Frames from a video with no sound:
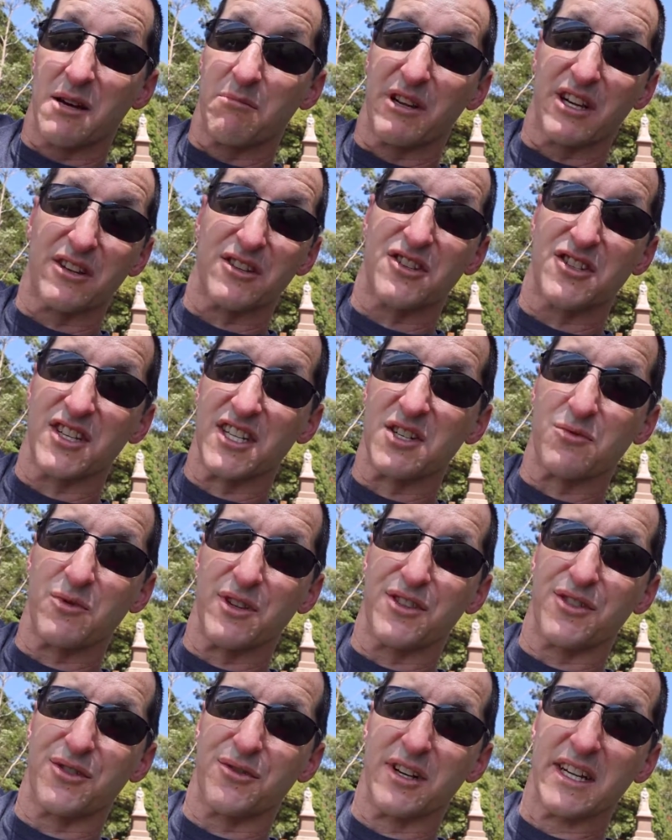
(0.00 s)
Because just
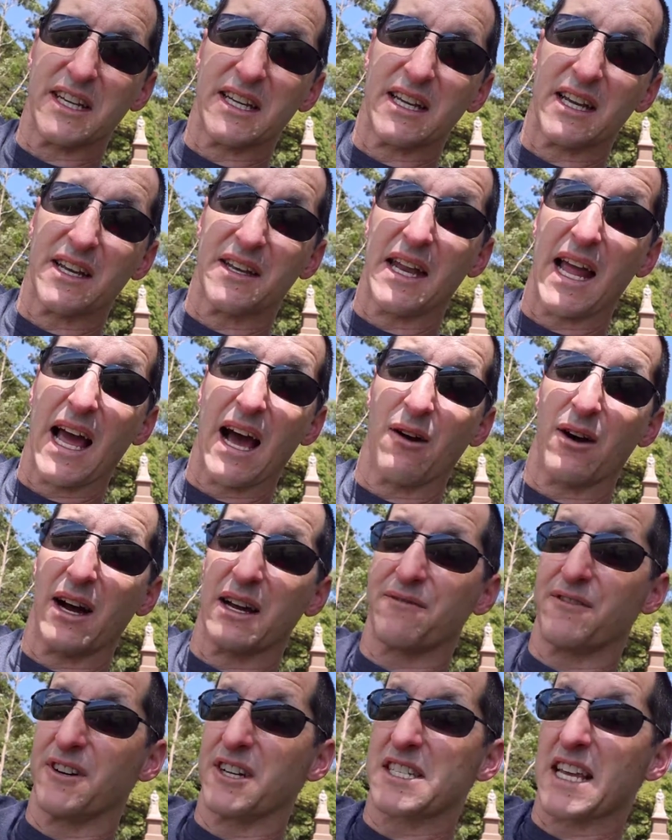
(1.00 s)
with 3, now
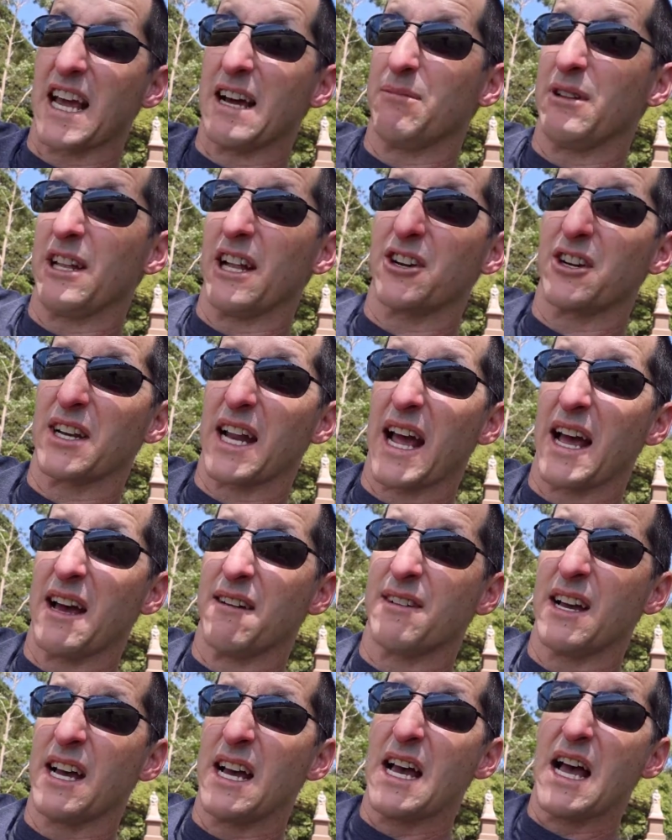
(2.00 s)
I, for example, I could
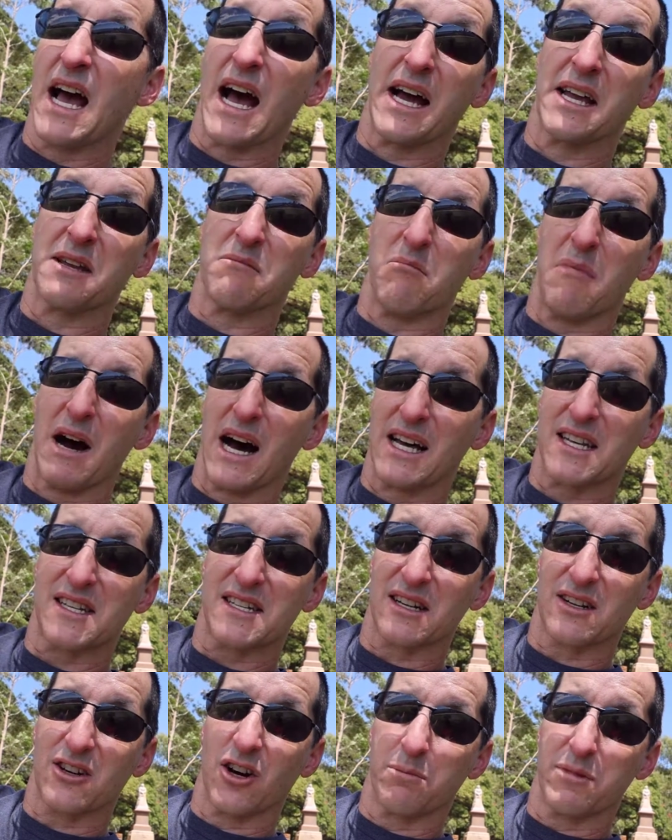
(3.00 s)
have a
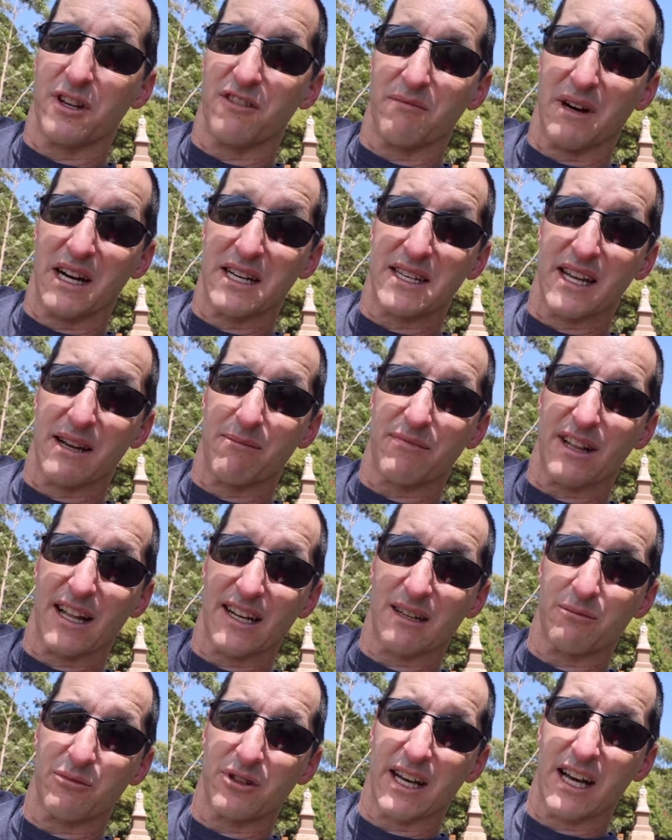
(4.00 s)
master copy of my dev
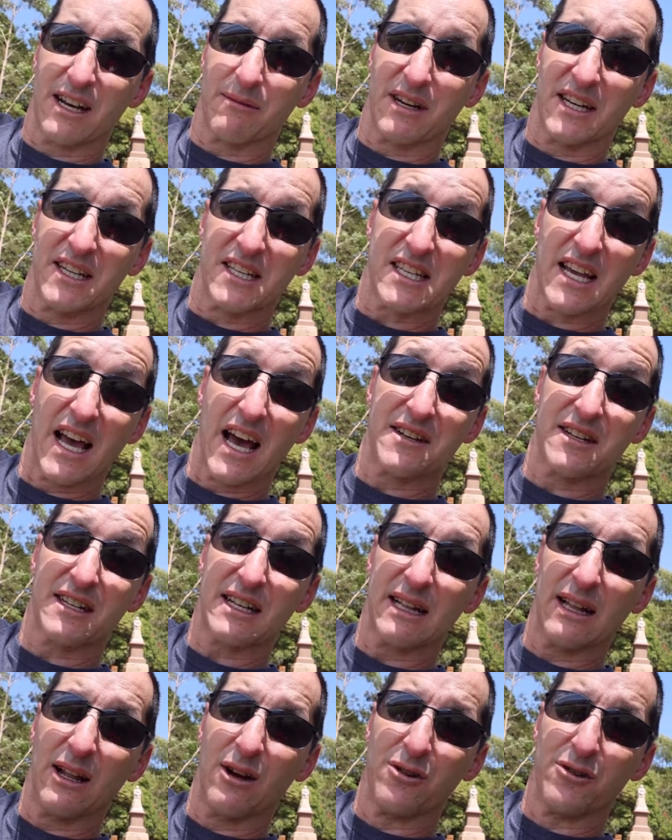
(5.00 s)
pluggable database and a
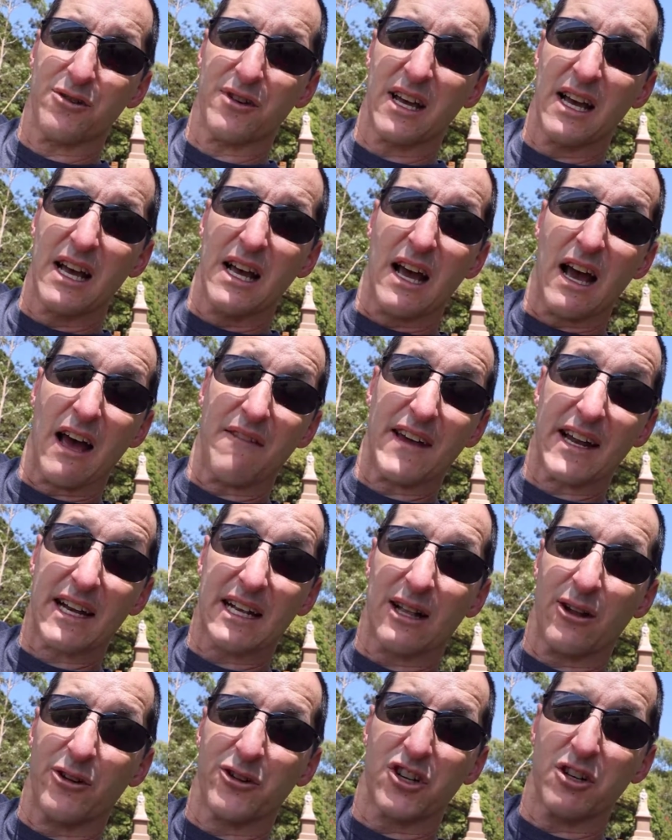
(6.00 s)
clone, and
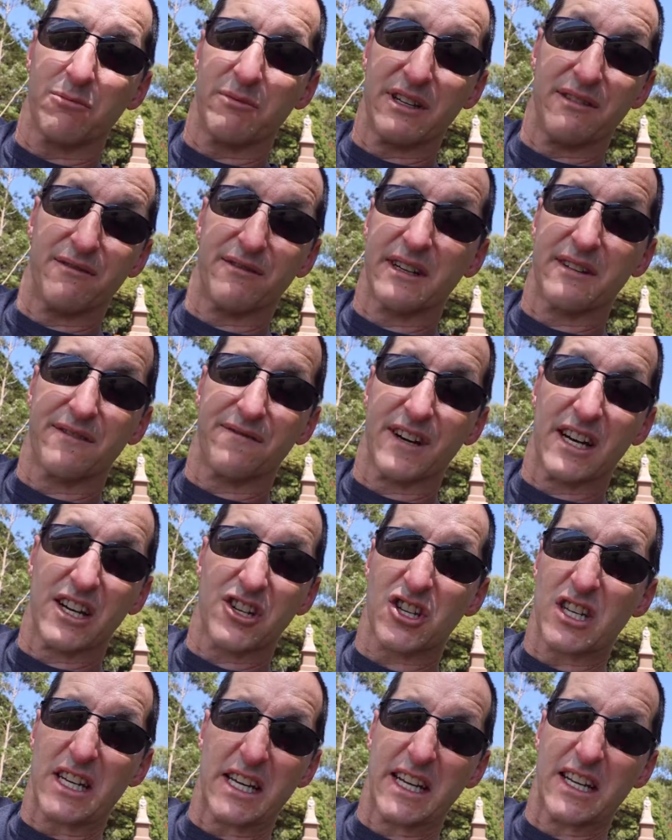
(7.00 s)
that clone could be
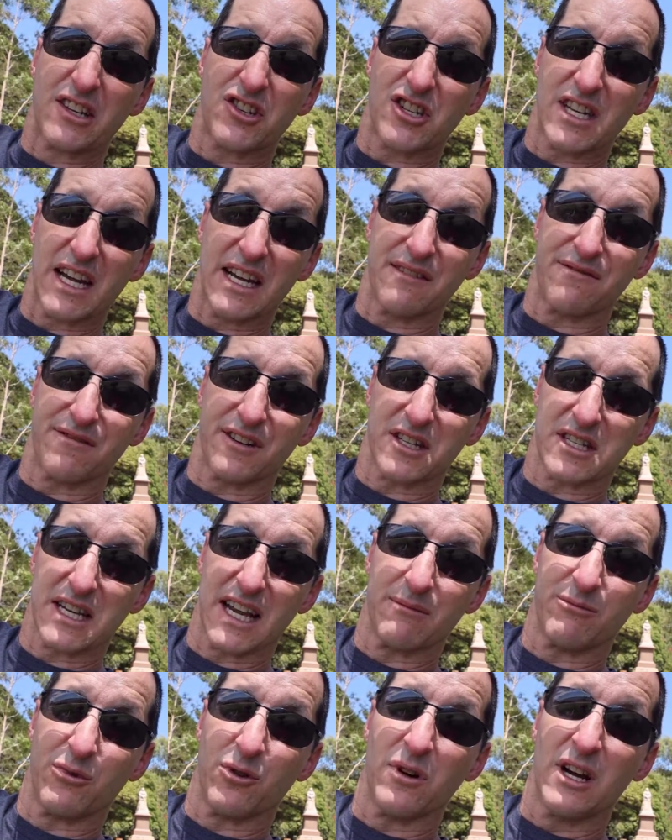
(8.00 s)
refreshed each day, for
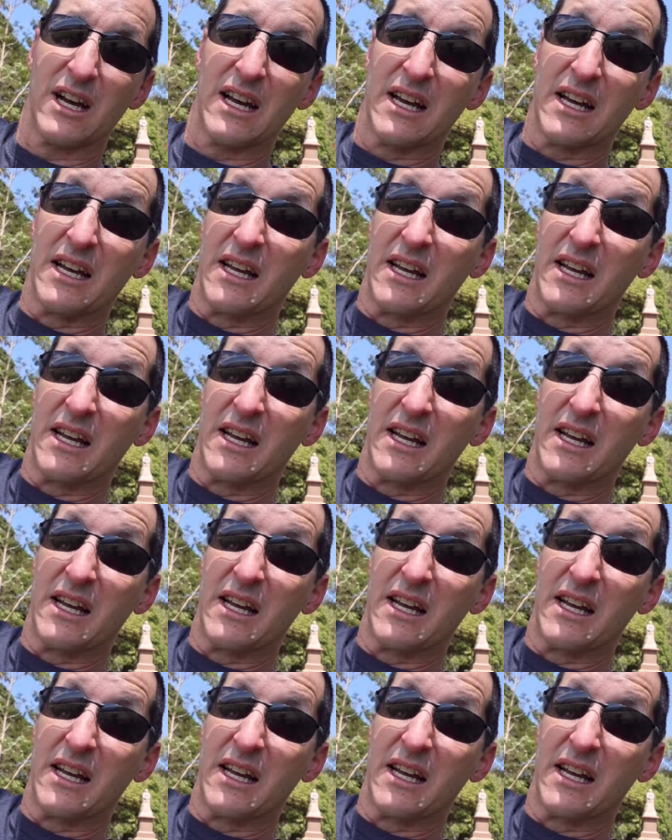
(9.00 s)
example.